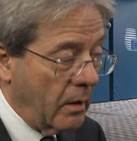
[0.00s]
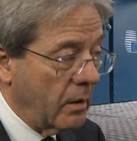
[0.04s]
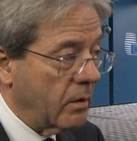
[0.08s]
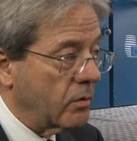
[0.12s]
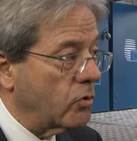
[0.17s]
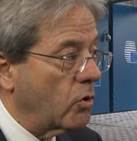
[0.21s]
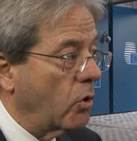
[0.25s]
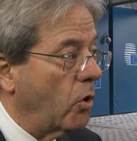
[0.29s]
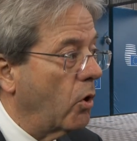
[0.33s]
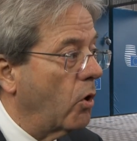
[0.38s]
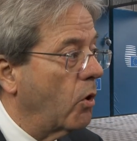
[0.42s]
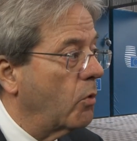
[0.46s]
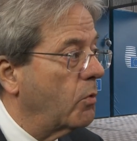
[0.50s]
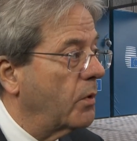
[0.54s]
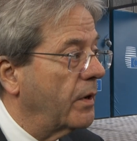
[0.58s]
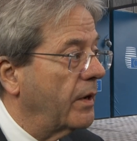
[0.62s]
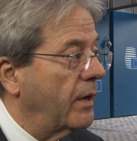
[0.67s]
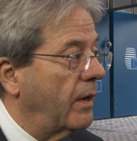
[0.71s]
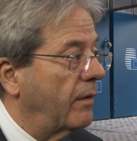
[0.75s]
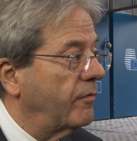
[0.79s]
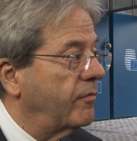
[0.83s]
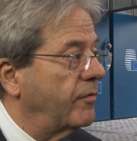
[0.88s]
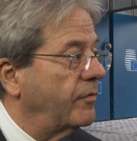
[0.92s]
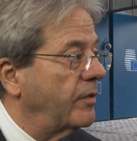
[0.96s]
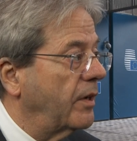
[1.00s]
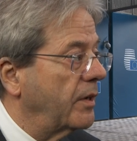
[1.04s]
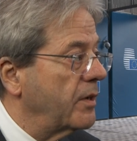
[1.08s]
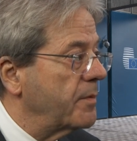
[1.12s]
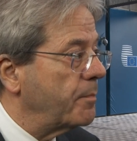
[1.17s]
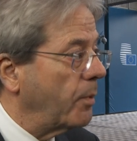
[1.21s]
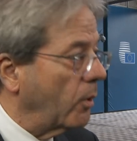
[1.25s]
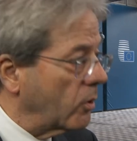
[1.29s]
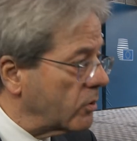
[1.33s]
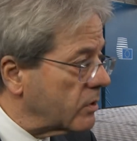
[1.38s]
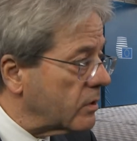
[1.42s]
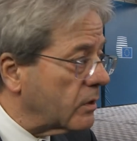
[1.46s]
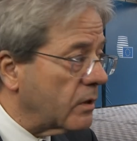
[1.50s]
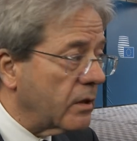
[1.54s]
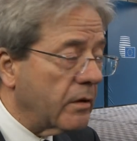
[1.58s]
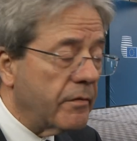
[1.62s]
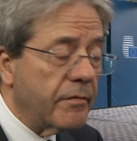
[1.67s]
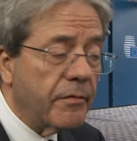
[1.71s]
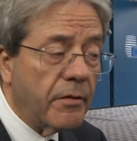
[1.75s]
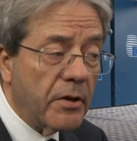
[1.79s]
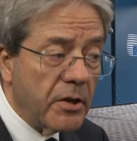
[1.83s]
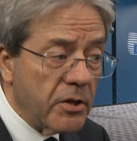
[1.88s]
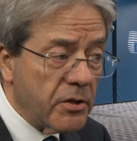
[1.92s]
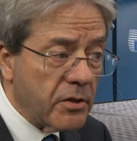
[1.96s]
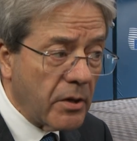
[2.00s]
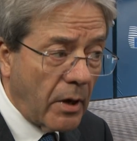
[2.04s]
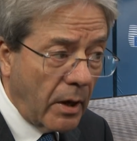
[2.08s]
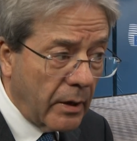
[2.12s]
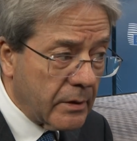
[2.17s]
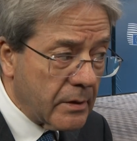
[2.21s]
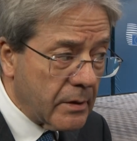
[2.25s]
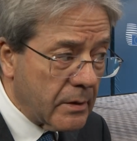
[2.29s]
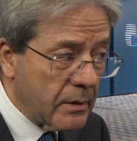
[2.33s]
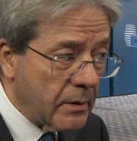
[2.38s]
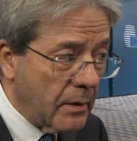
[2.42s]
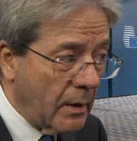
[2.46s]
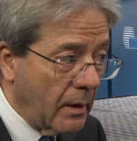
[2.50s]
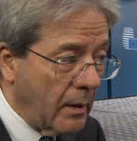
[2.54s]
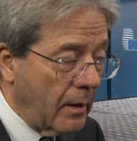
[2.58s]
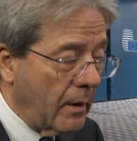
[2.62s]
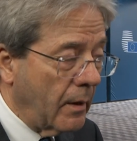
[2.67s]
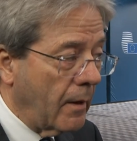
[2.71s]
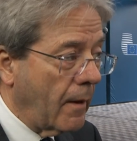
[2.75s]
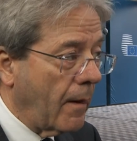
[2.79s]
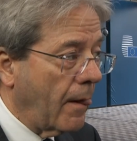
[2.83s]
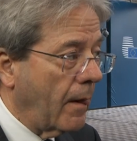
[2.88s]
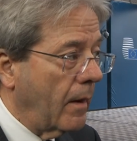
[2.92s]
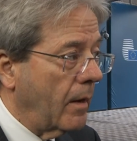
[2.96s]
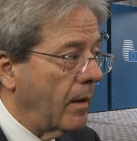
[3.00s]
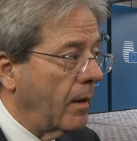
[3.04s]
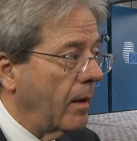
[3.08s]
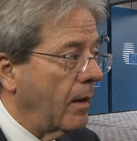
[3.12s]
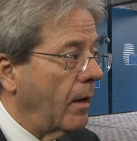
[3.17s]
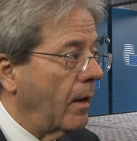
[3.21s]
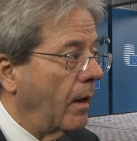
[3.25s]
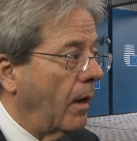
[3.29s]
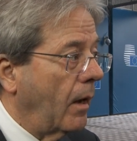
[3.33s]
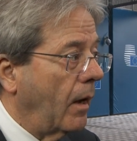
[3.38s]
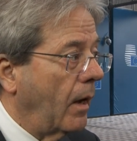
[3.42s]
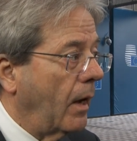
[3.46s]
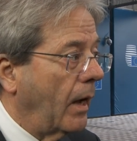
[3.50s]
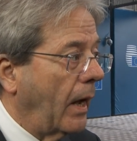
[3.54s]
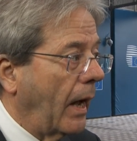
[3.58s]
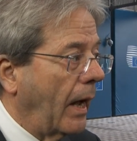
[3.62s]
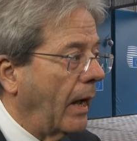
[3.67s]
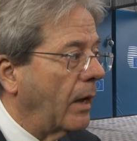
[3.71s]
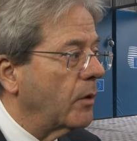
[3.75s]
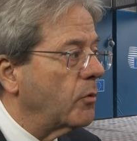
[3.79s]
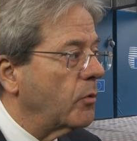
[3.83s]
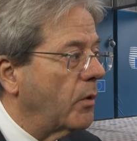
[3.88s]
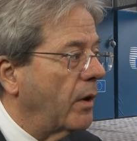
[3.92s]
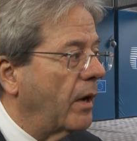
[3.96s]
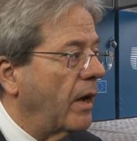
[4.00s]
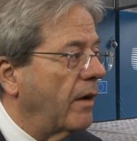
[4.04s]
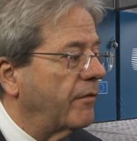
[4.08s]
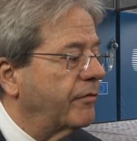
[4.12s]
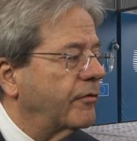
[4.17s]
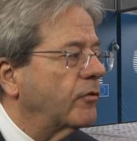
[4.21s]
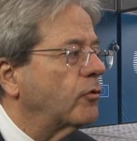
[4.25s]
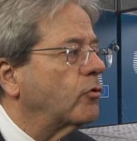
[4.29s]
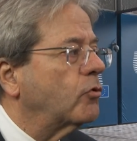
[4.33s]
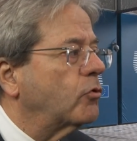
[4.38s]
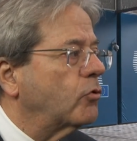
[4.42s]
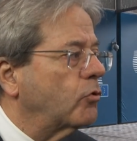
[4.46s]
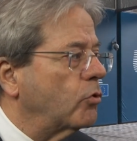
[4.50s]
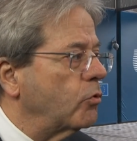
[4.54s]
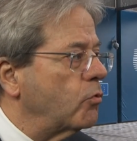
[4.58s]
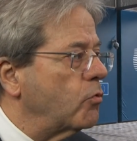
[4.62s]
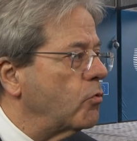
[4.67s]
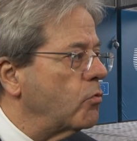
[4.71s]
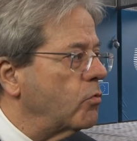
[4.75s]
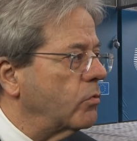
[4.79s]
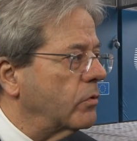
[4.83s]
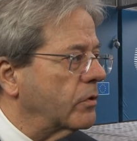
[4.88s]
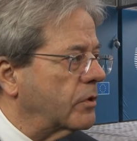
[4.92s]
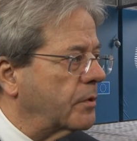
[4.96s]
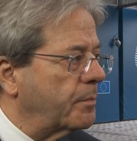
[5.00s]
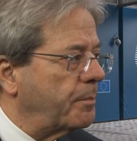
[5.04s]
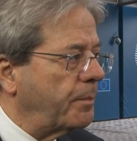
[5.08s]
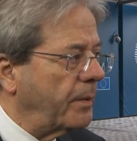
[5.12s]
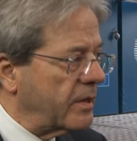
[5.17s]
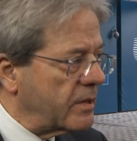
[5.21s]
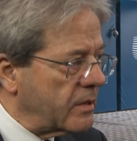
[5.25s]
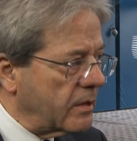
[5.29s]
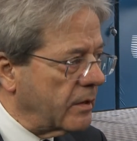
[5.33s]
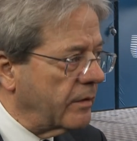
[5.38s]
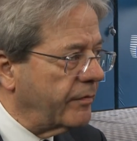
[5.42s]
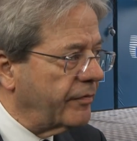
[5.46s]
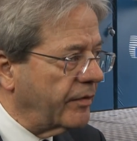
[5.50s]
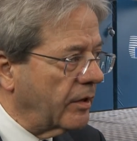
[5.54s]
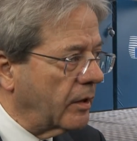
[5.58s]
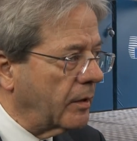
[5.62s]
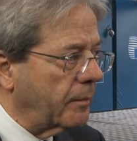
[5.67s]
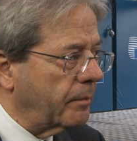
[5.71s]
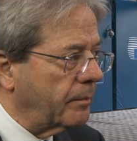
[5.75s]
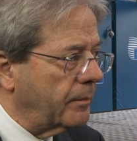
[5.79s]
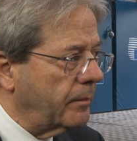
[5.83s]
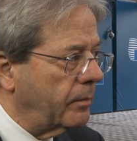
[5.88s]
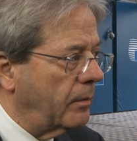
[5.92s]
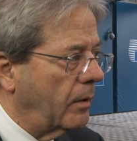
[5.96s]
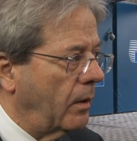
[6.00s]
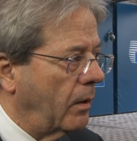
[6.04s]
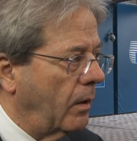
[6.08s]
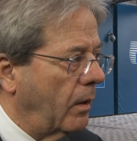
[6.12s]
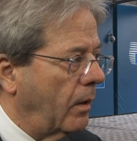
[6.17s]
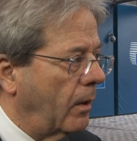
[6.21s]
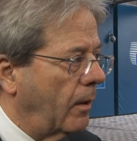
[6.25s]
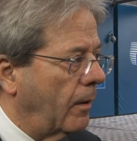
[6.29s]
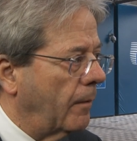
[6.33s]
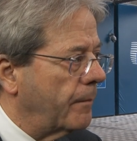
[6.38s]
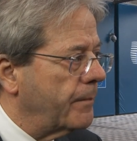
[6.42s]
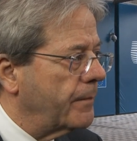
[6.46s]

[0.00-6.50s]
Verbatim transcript: So we have very positive results, uh, and we have two specific uh,